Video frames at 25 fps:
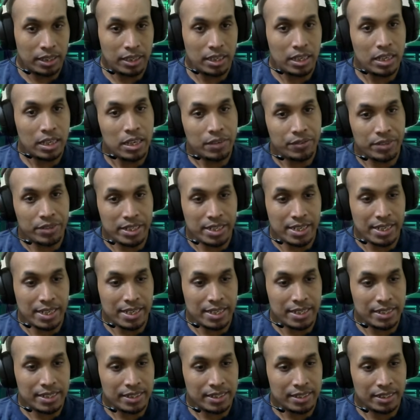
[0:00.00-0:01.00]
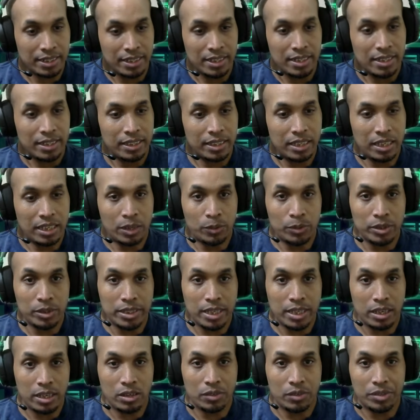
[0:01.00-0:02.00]
If it does, then I will
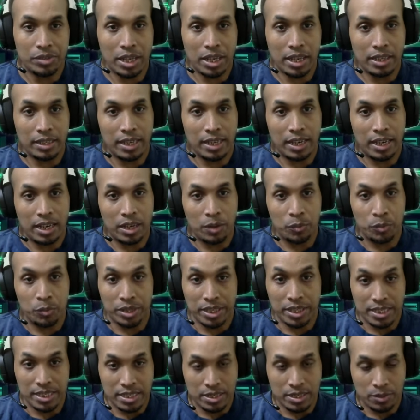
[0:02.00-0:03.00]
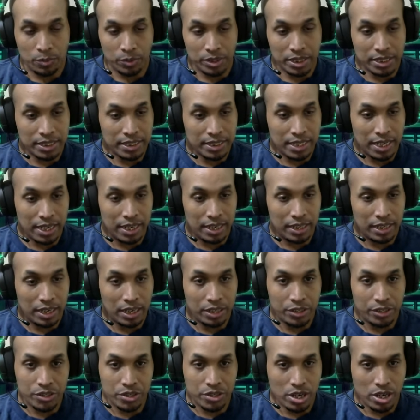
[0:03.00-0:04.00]
take over that 8 with the 10. I
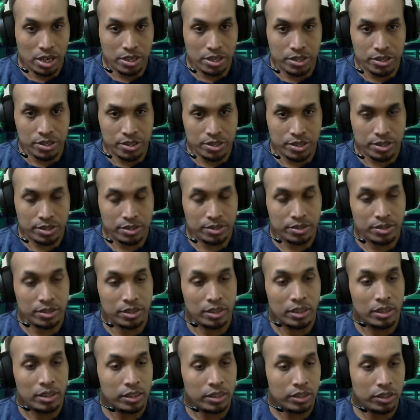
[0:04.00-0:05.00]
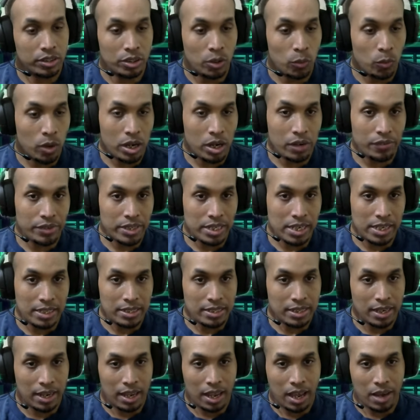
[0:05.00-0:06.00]
just, you know, one of the 10s
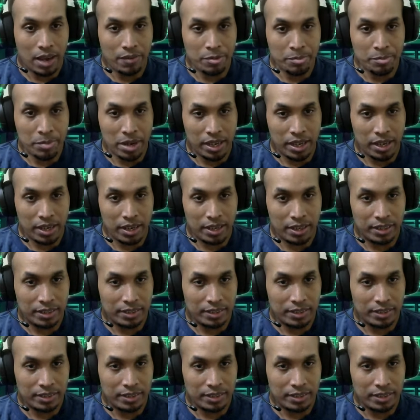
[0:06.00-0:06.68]
I have on my hand,